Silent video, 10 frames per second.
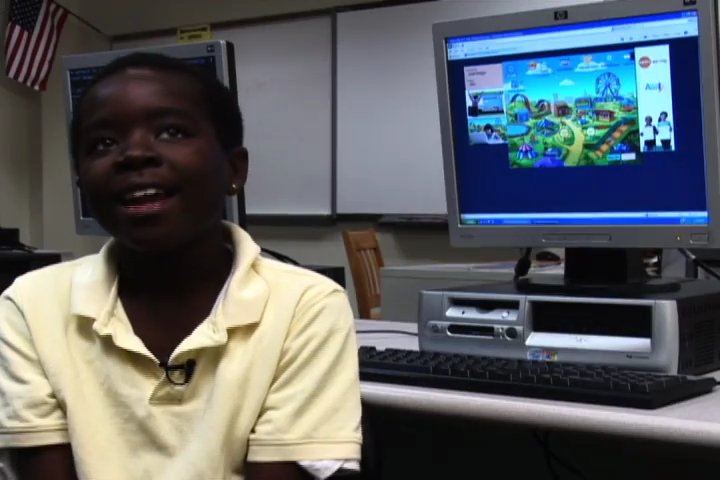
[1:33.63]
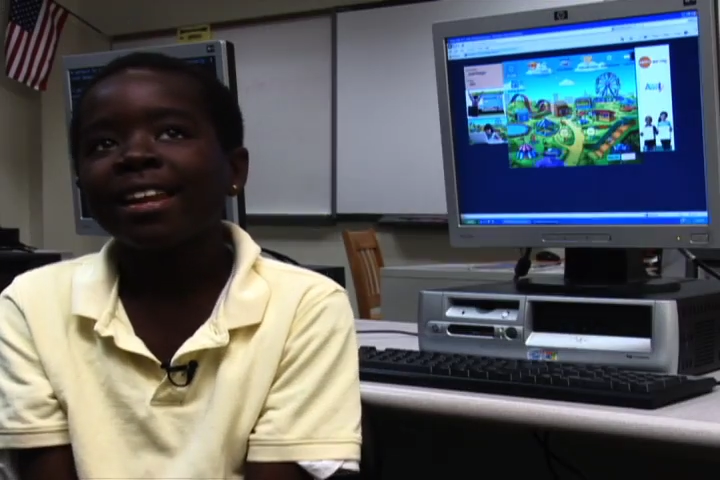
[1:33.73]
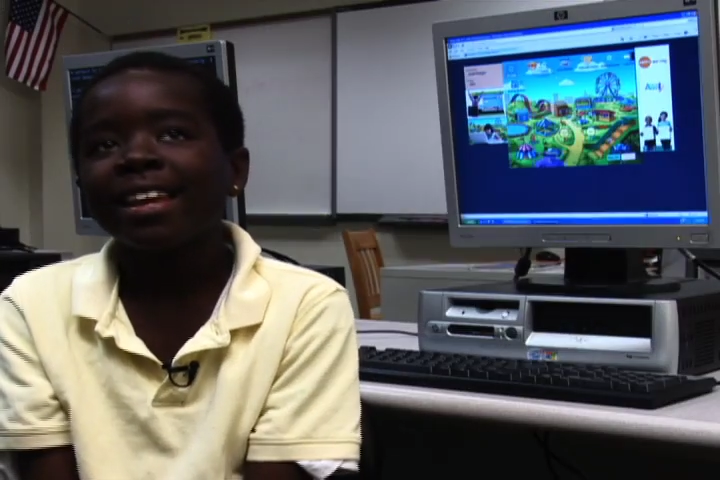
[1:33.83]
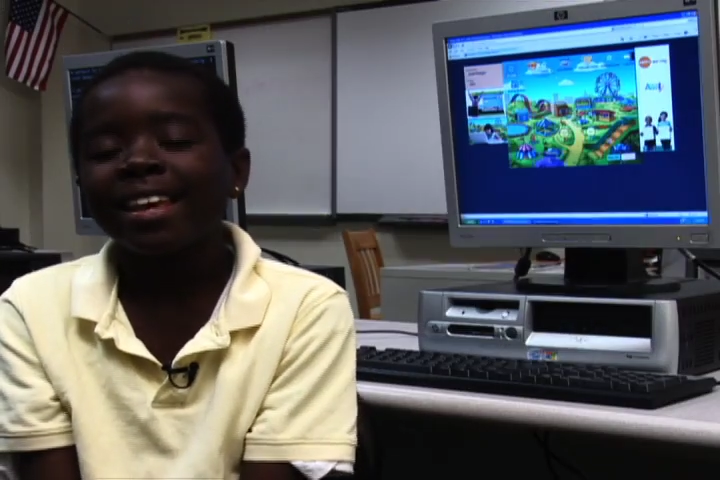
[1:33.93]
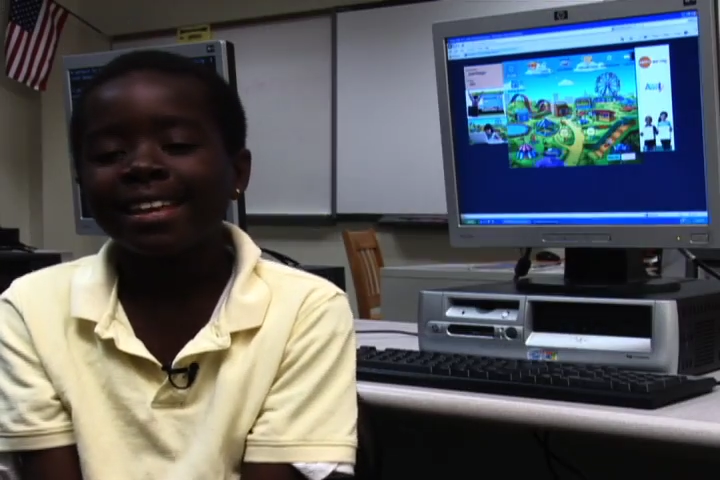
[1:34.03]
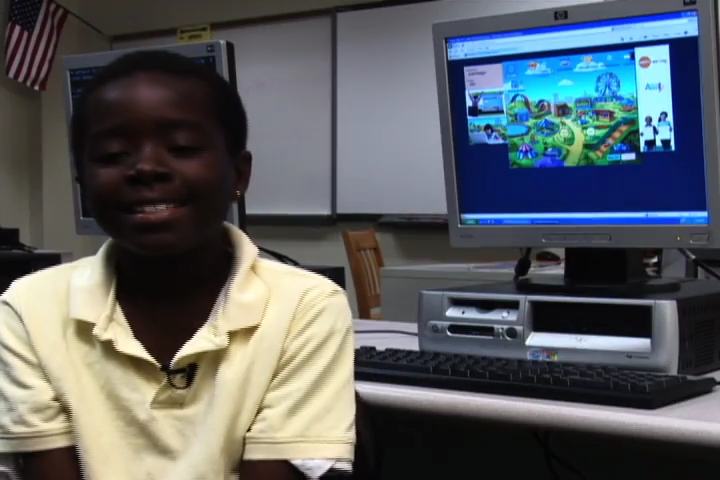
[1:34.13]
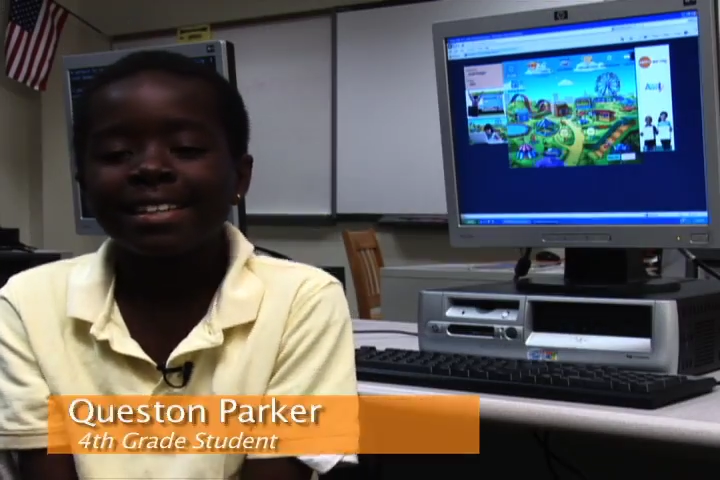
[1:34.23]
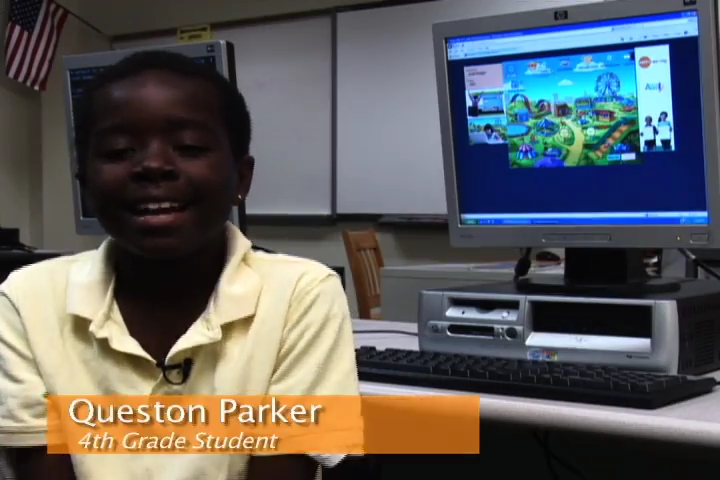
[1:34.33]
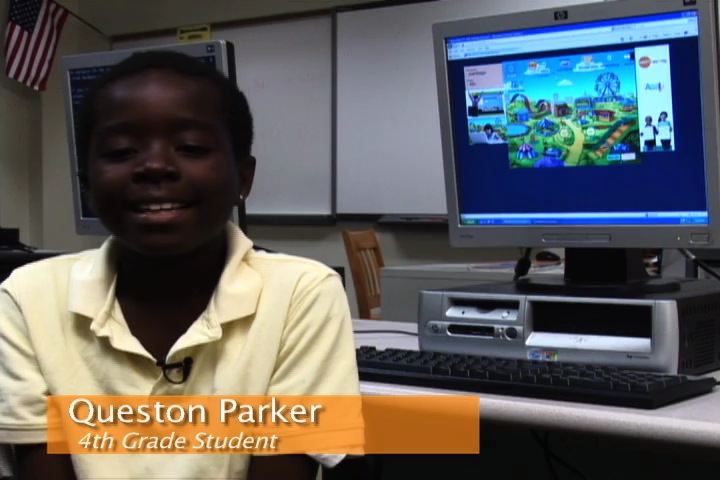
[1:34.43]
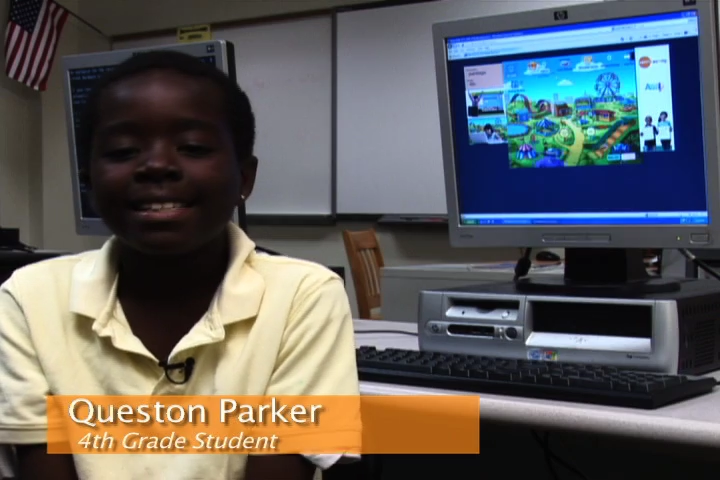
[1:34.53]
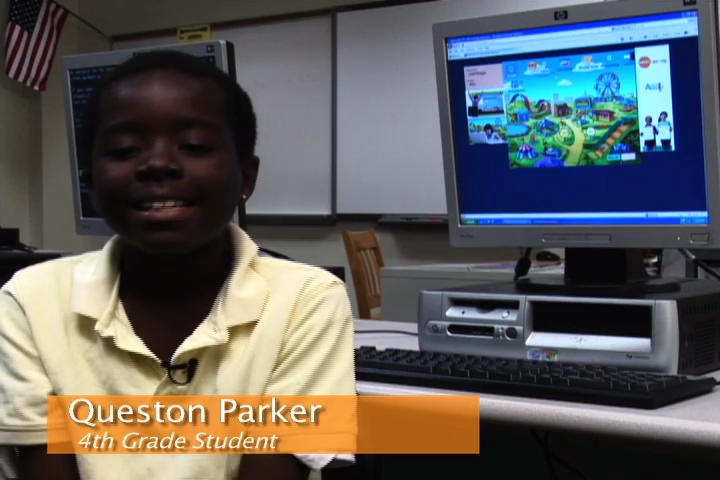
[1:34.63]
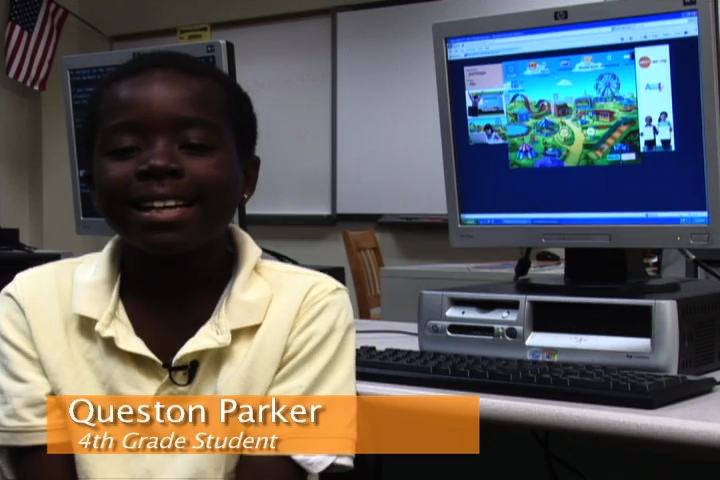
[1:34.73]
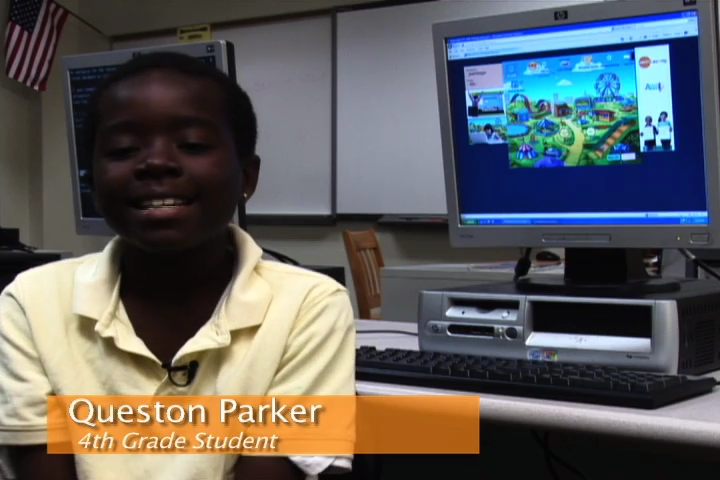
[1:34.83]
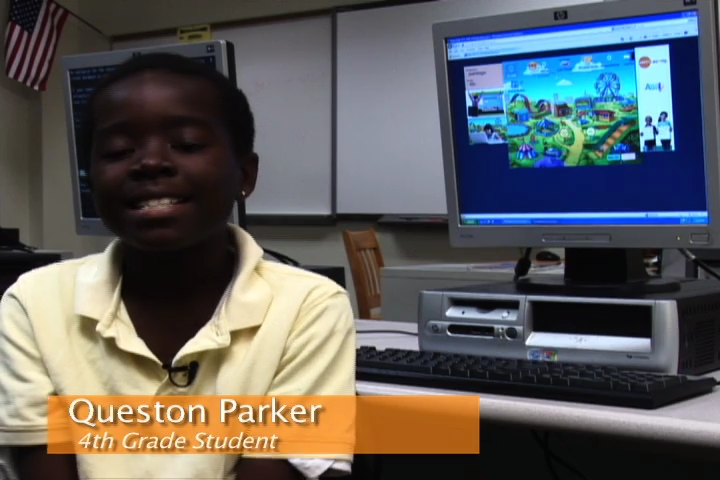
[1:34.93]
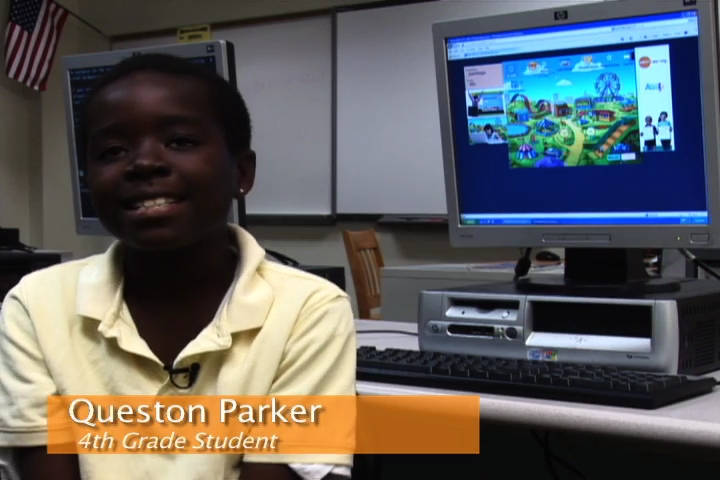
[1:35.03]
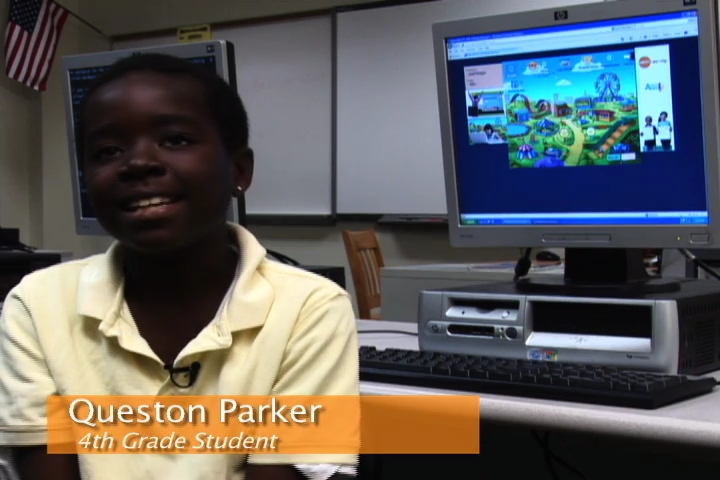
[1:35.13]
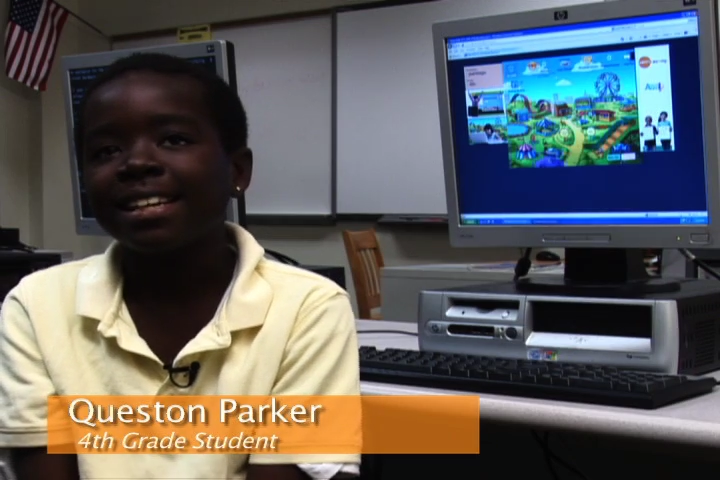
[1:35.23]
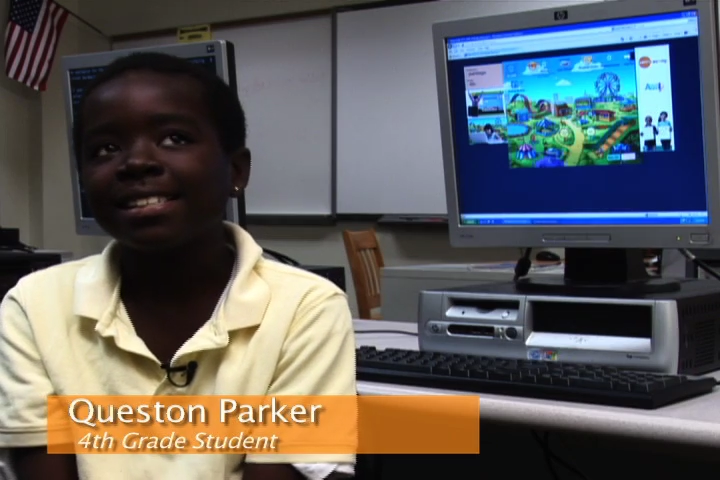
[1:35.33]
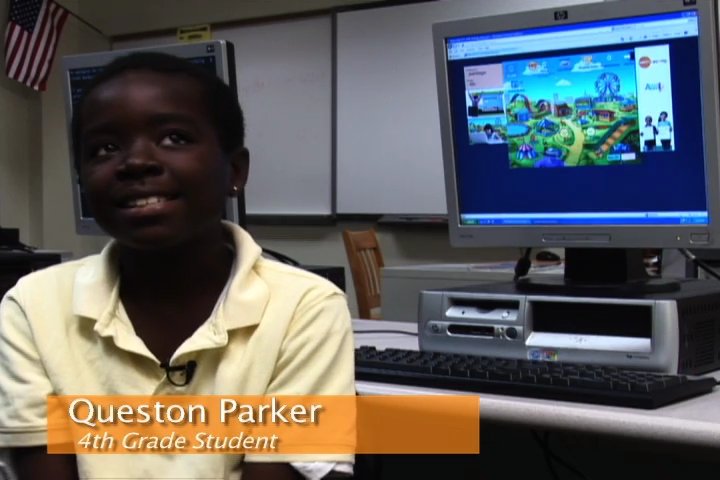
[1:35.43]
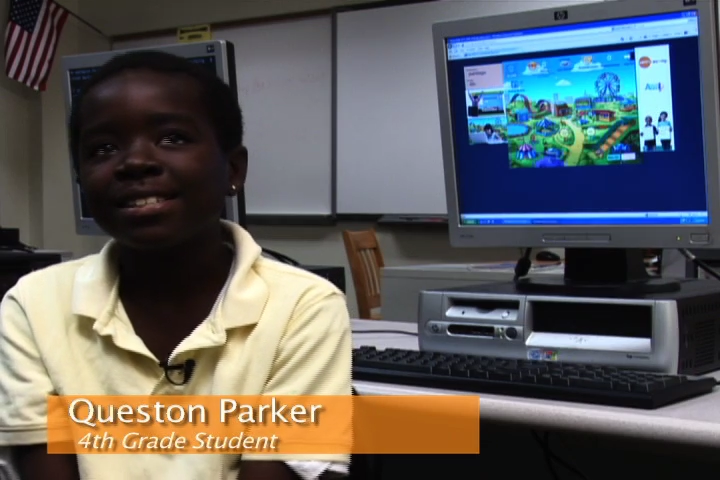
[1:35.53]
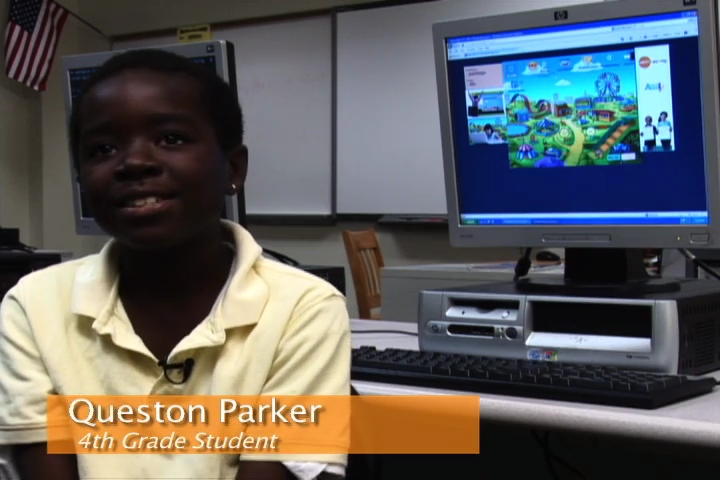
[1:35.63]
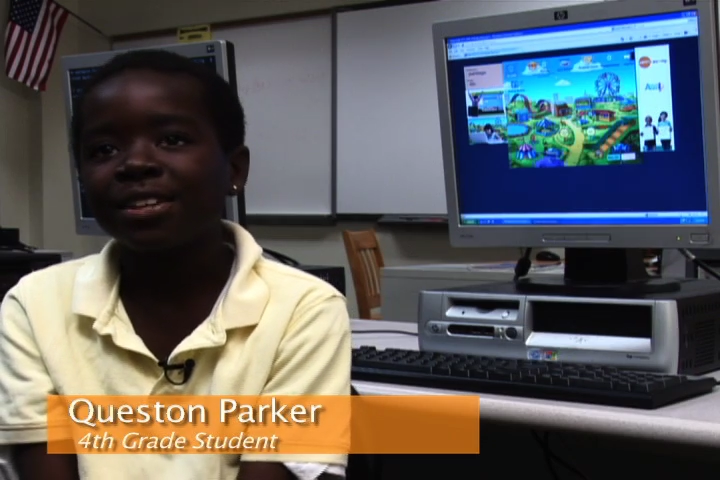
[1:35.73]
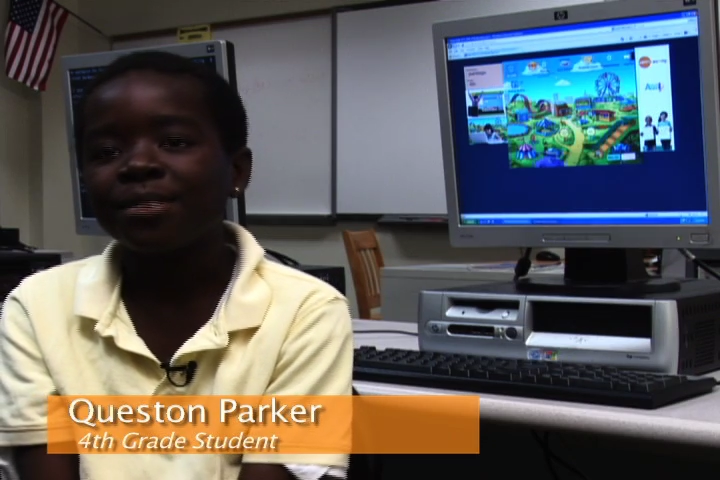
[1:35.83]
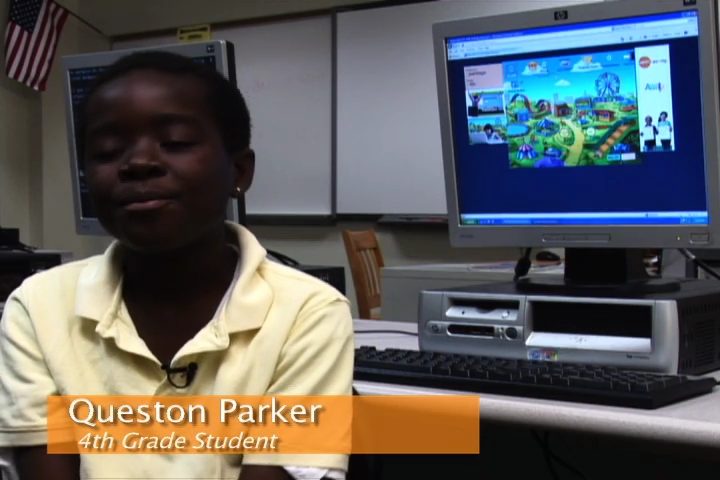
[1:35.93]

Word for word: I like H I T N because it's